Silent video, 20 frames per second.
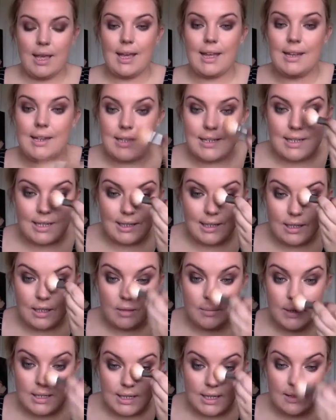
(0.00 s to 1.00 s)
And just a little
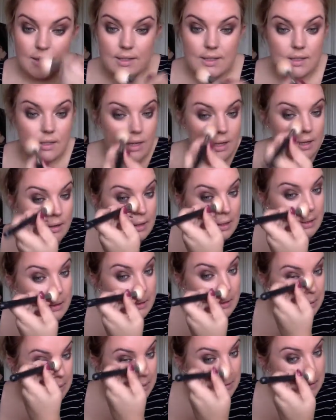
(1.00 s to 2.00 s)
bit down the side of the
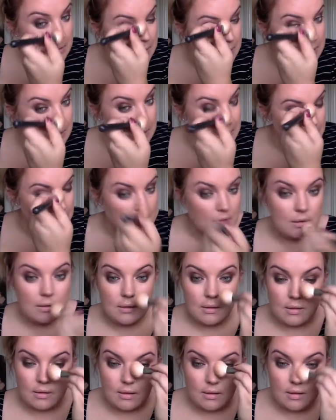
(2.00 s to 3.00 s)
nose.
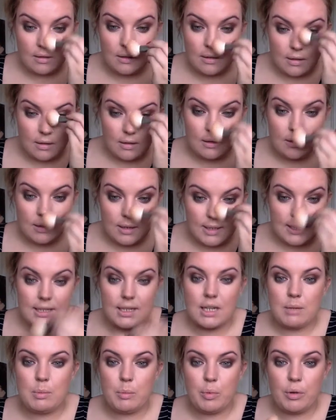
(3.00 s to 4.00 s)
Doesn't
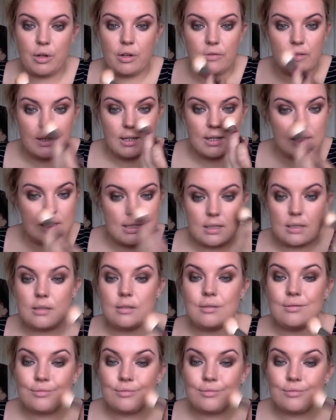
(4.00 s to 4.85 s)
need to be perfect.